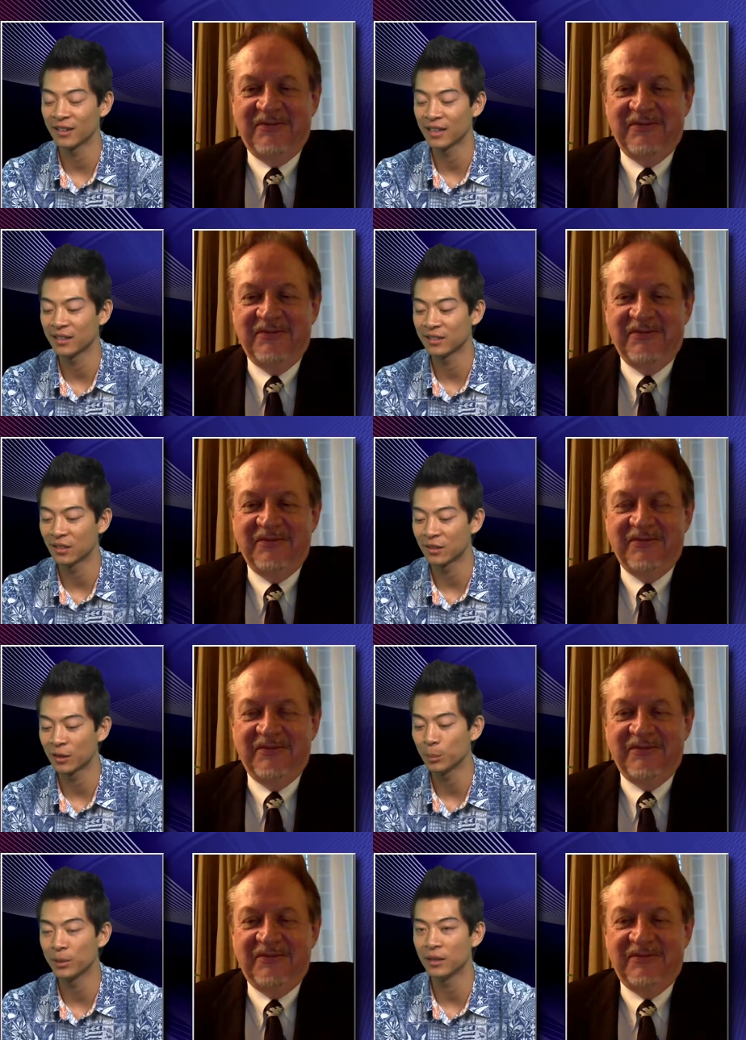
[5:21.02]
Speaker 1: as our
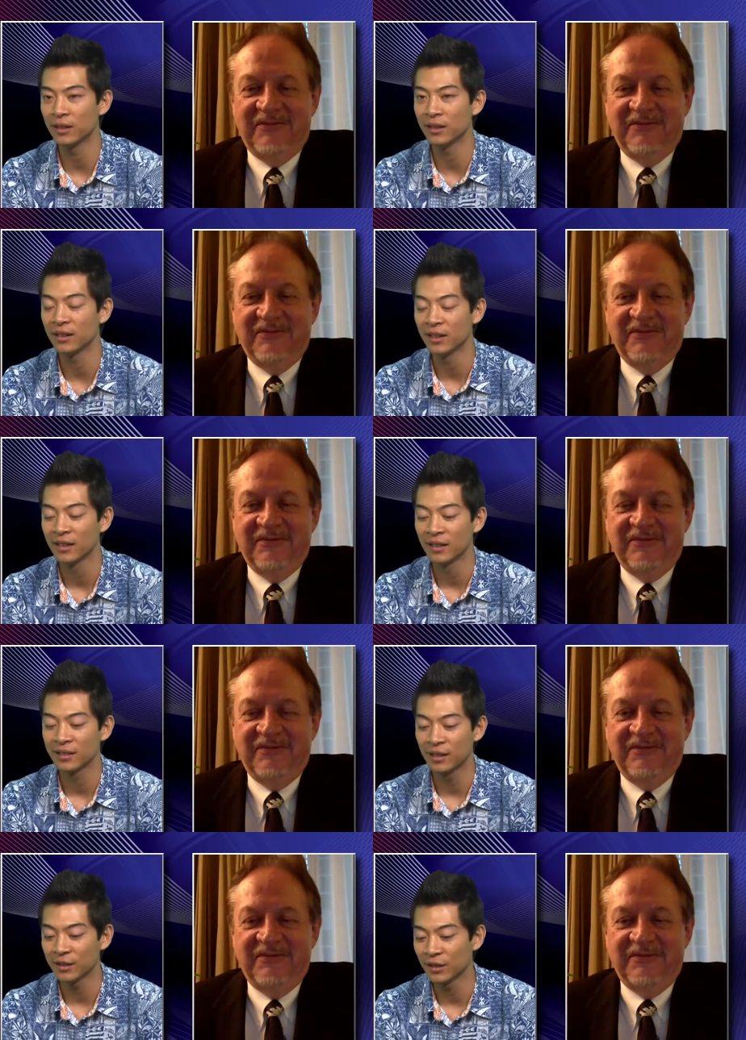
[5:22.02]
company
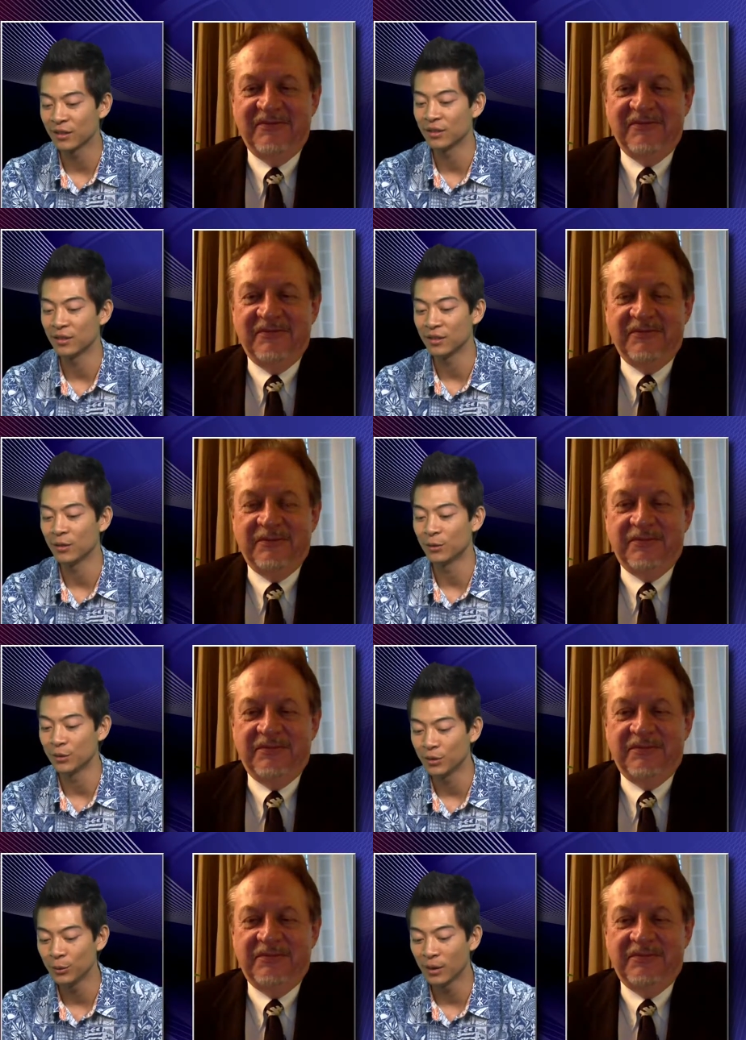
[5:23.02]
takes on you know
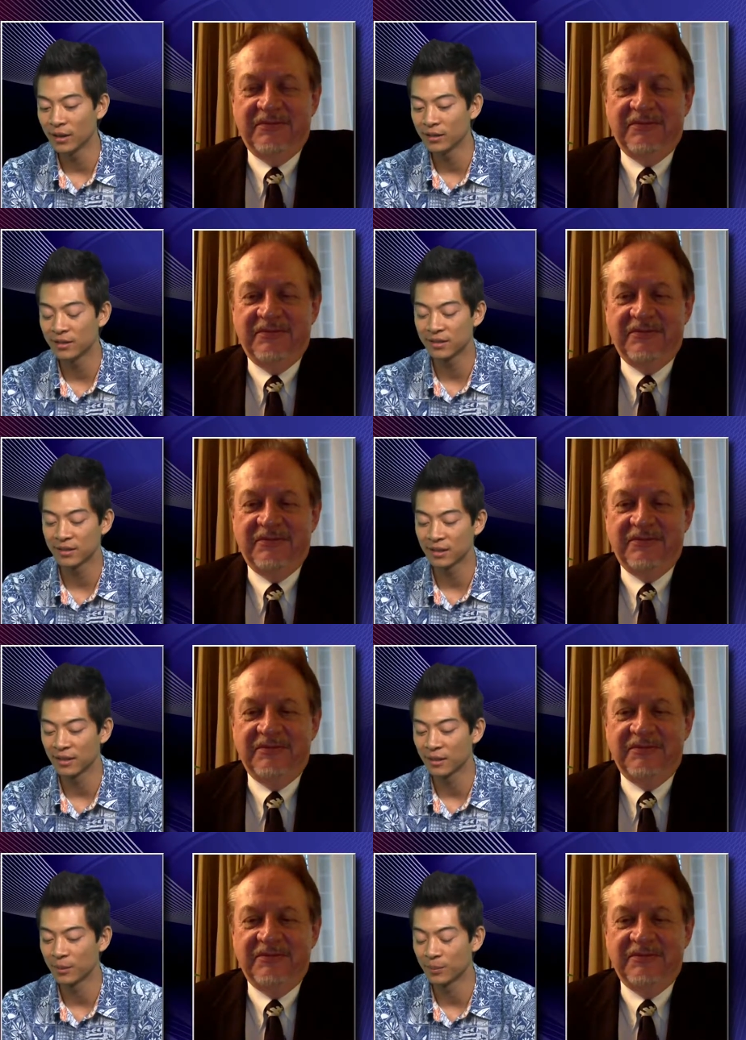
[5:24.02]
new heights
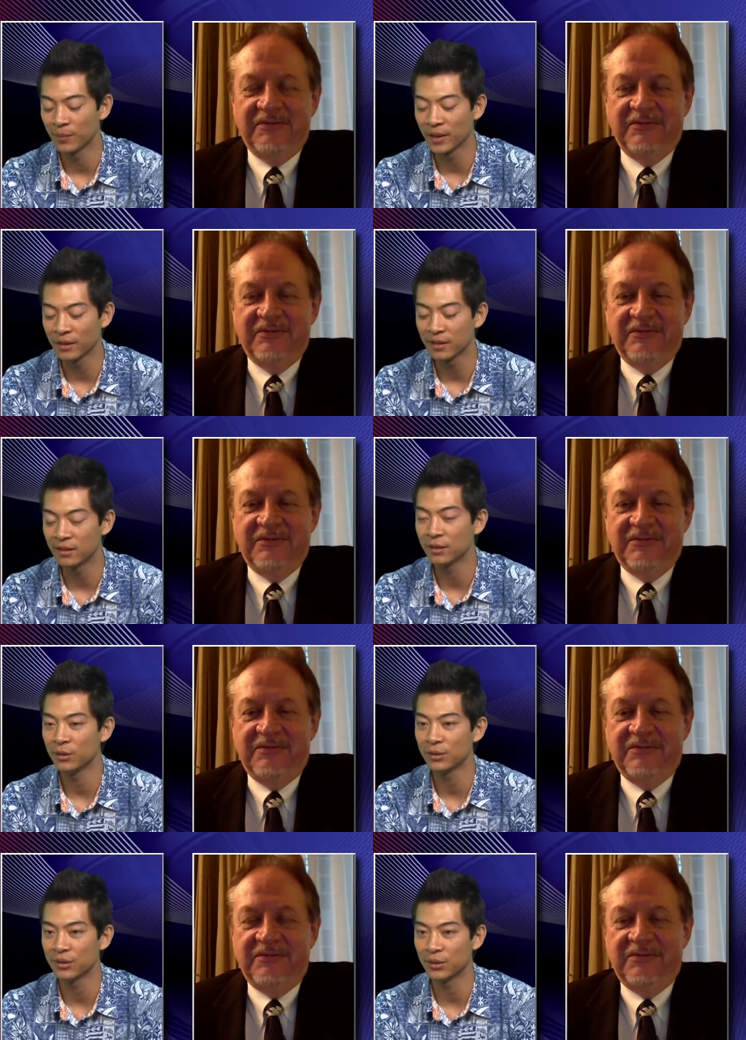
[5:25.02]
um, and
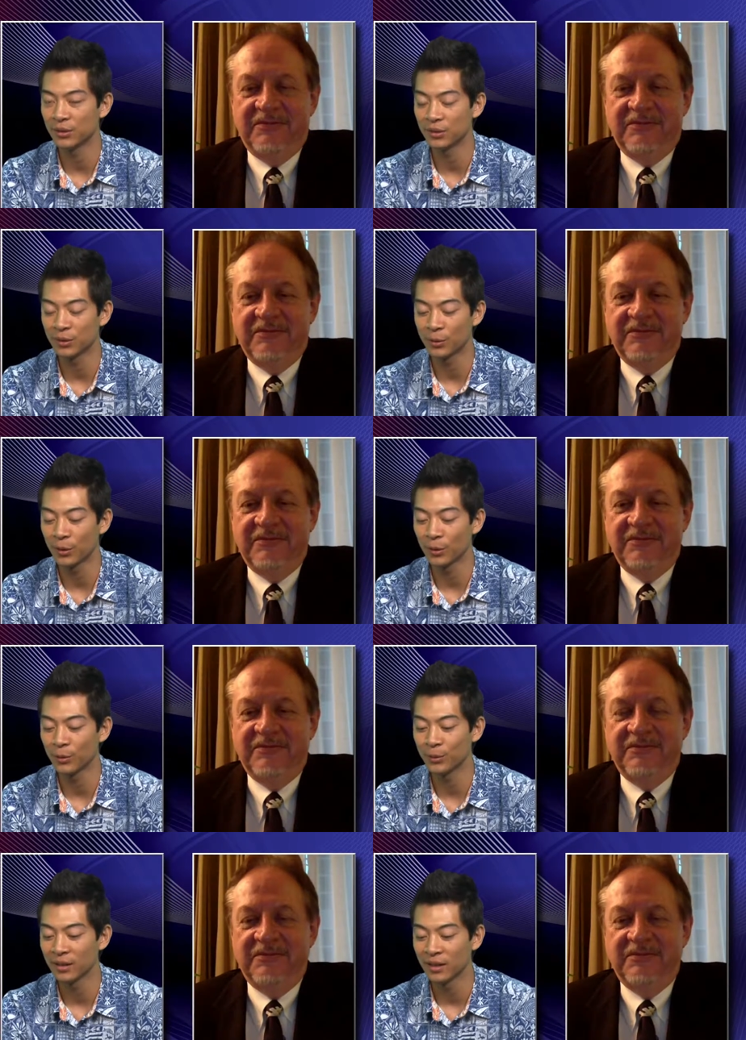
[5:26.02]
continues to to
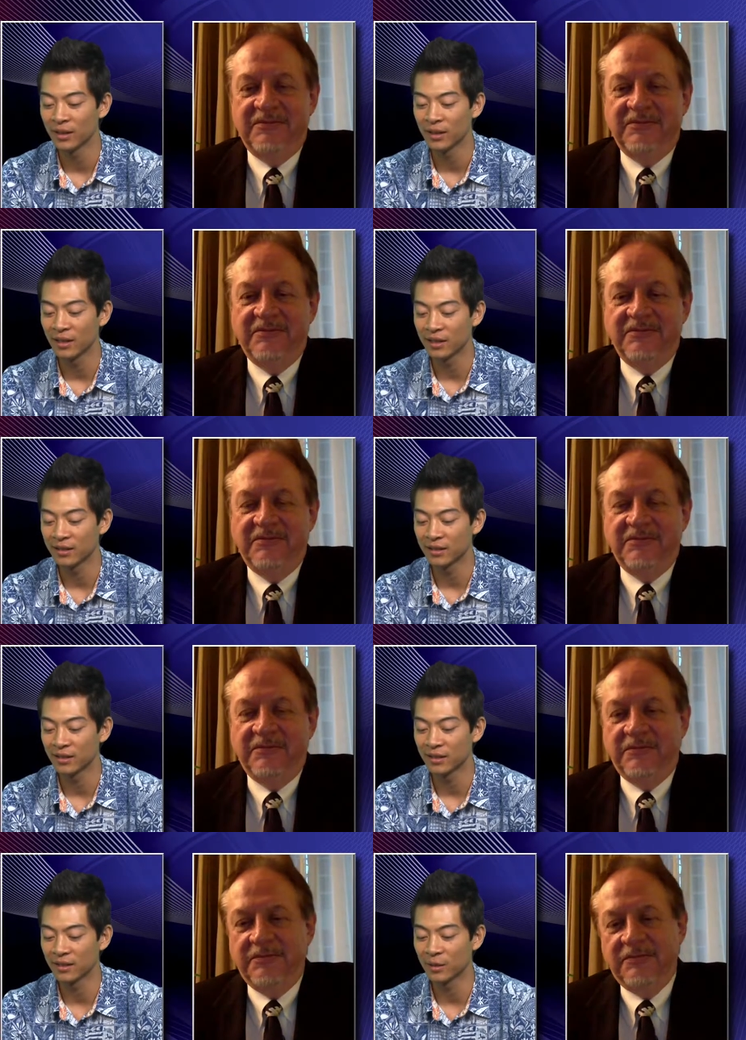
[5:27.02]
grow. Is
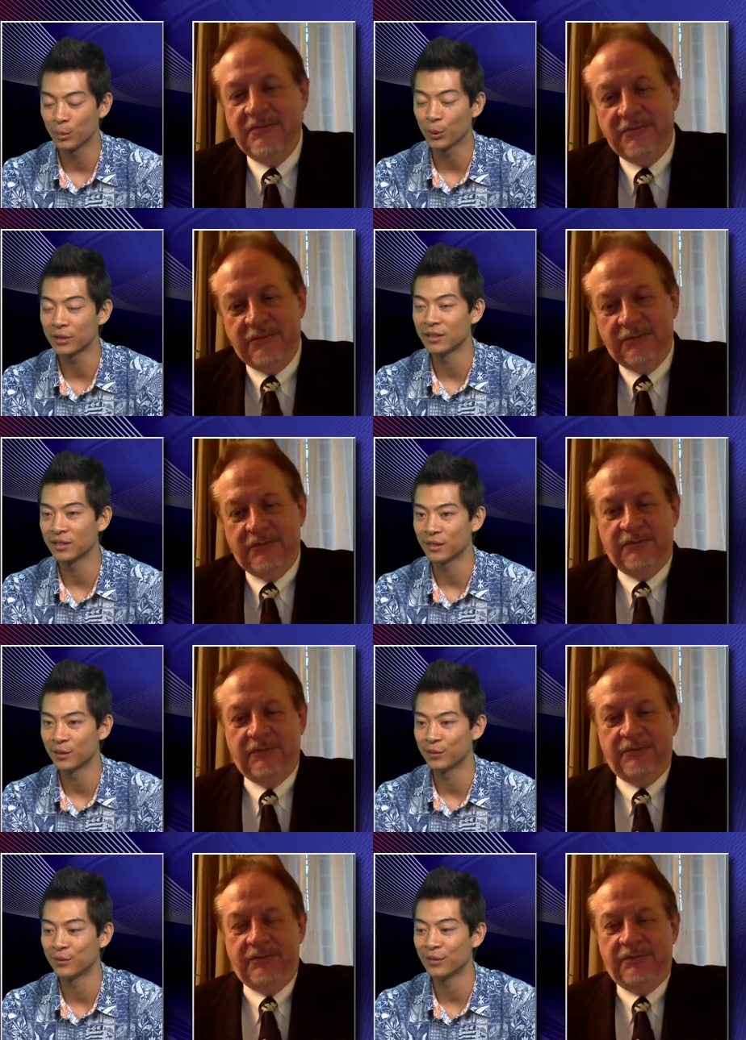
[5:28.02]
uh, the importance
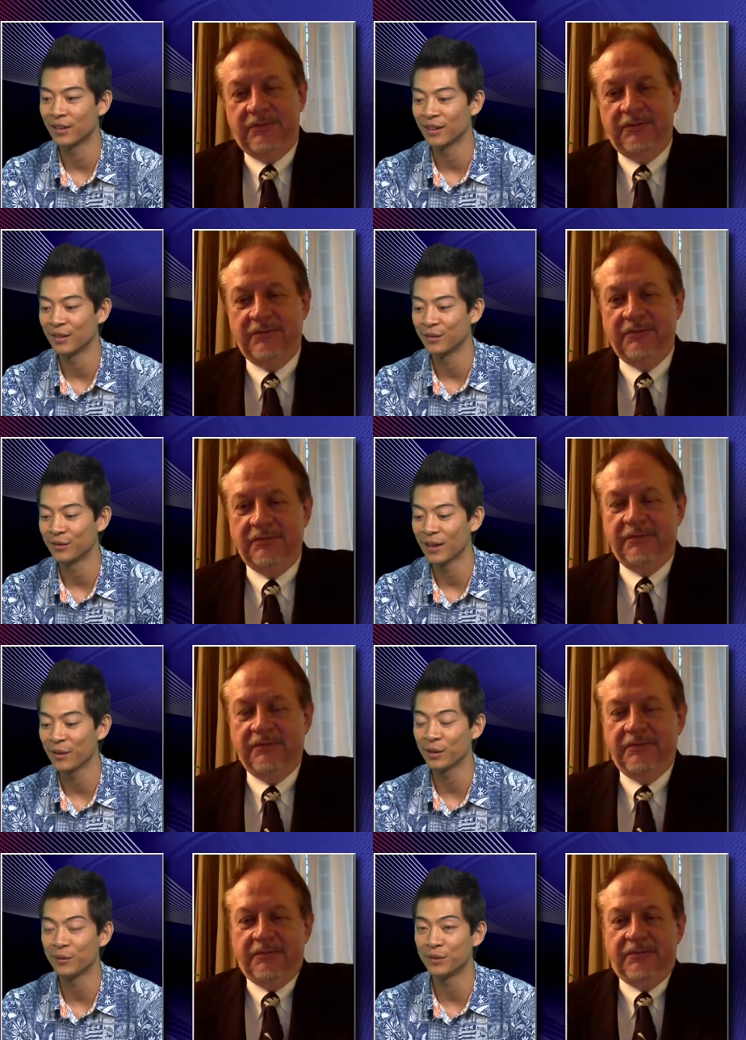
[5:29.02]
of of
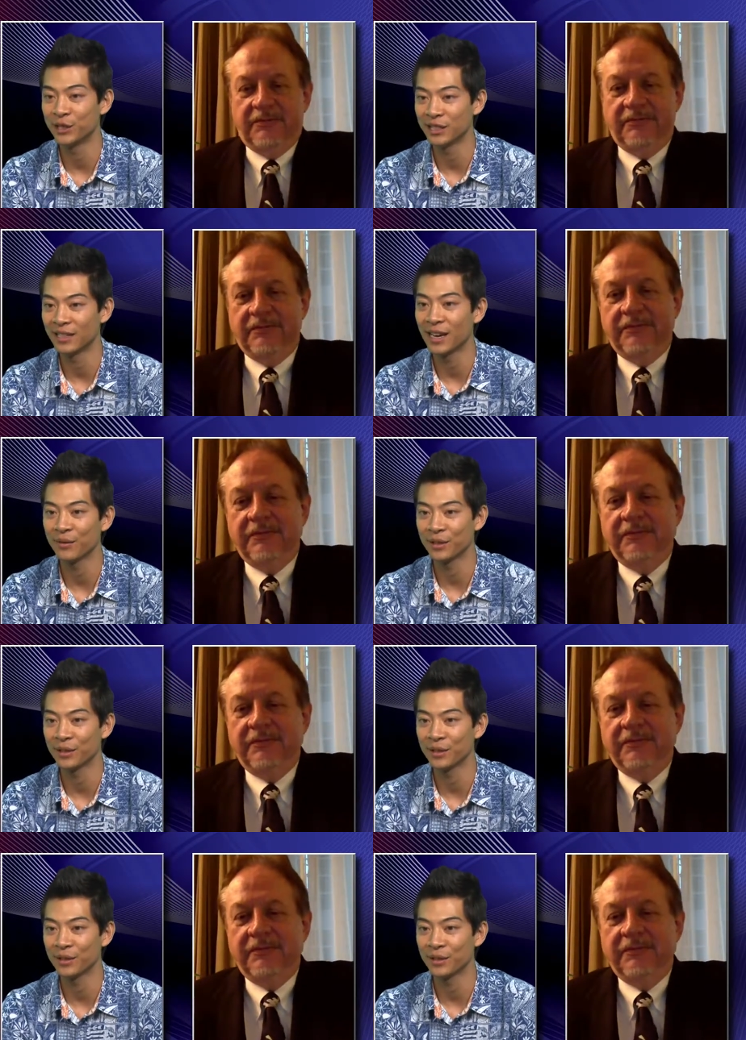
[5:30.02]
having a vision, having a